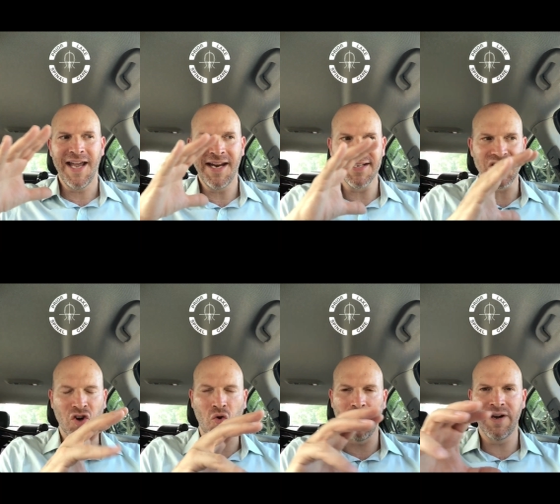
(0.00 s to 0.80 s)
And it's the
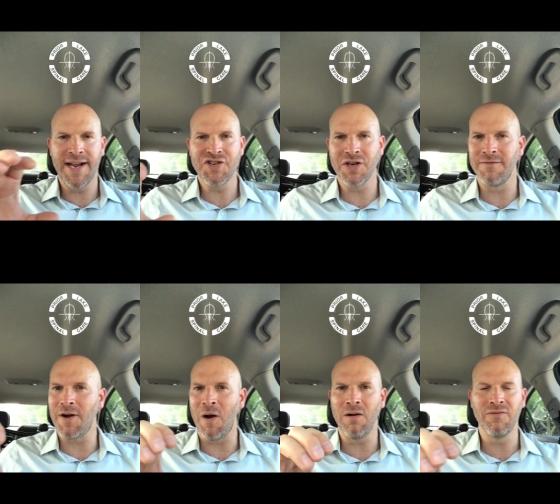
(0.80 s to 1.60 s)
coordination of
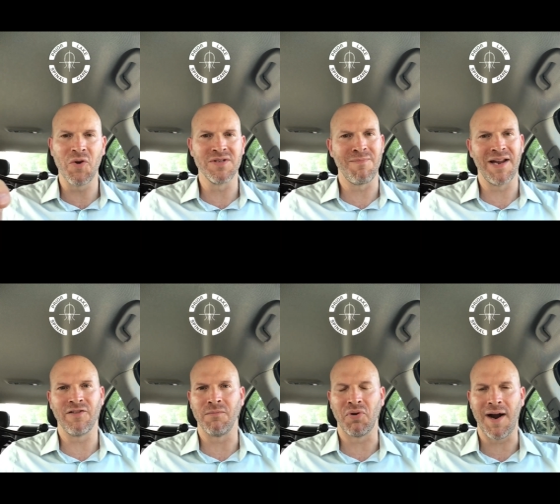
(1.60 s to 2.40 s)
all of those
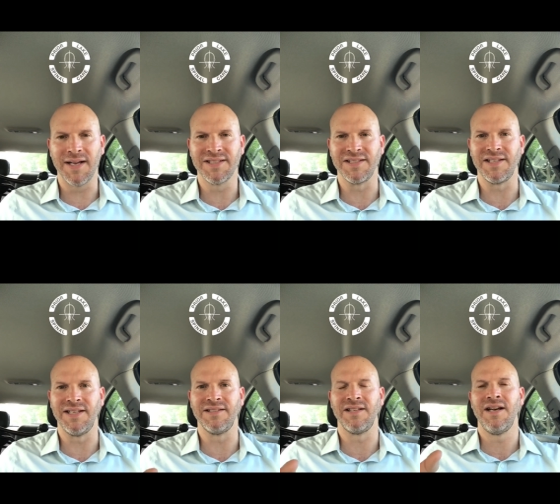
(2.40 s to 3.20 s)
mental
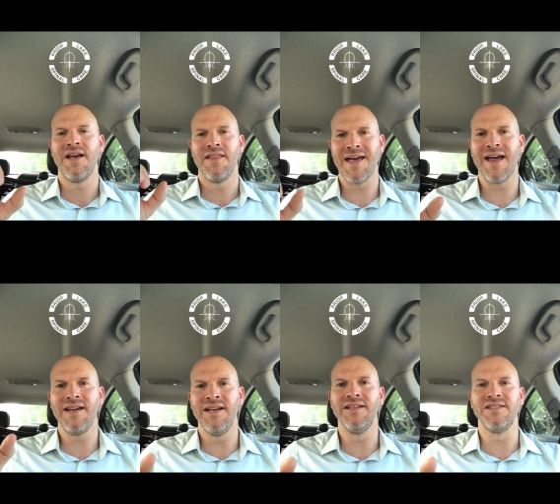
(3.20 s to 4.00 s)
processes that
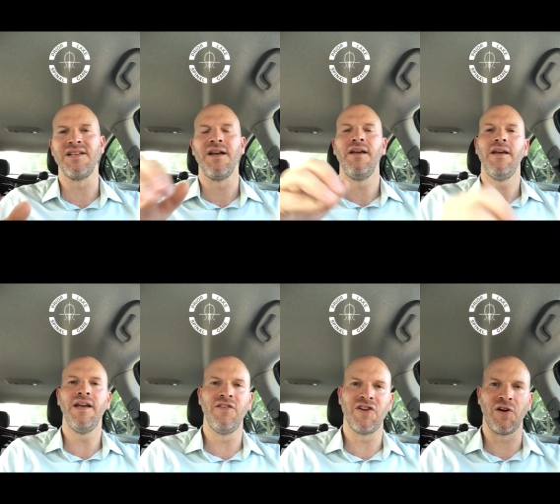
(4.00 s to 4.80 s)
is
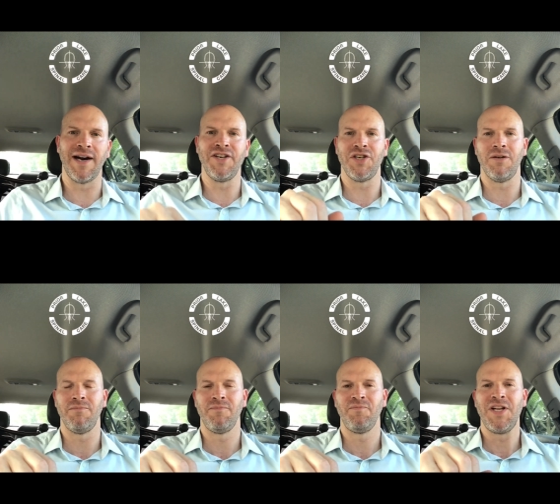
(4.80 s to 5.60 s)
integration.
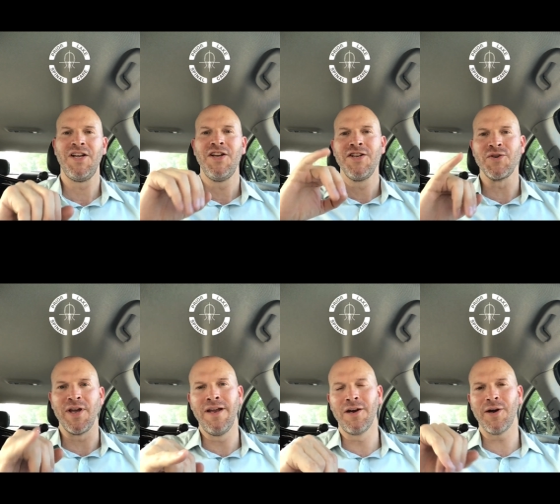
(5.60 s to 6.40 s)
So,
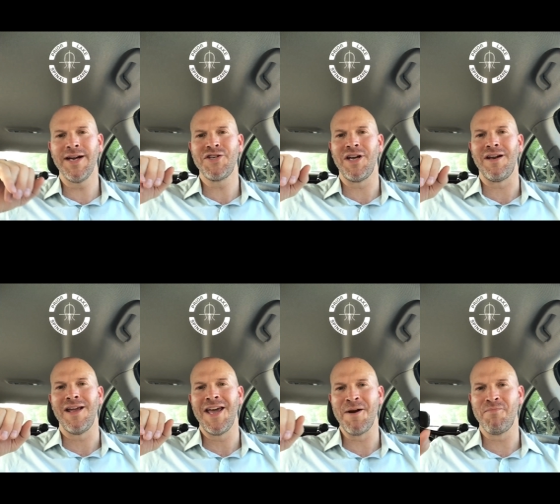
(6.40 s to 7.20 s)
integration,
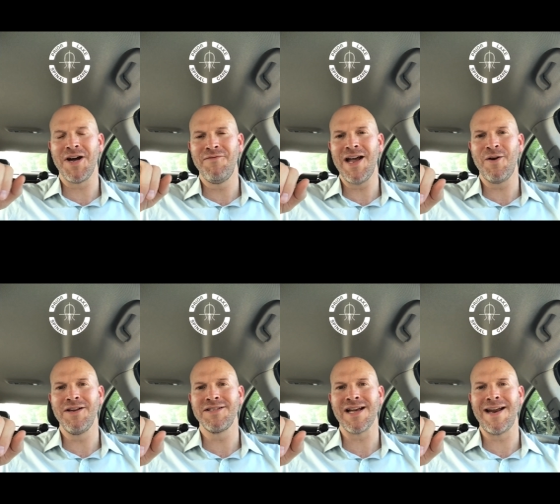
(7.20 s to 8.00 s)
an above down,
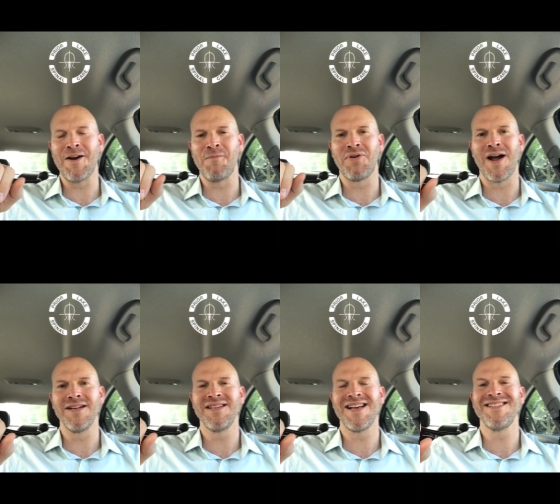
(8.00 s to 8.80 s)
inside out
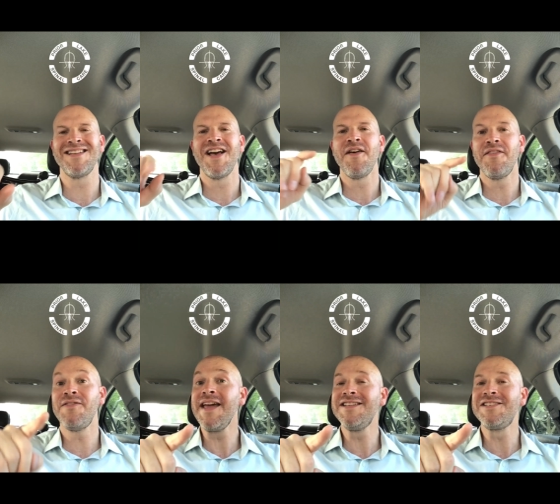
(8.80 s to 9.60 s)
process,
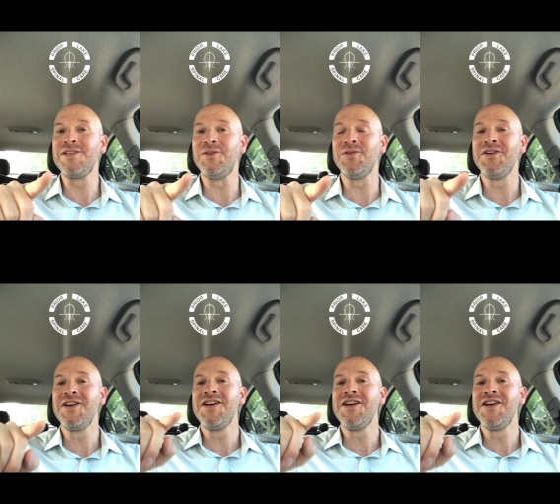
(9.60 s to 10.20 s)
thanks to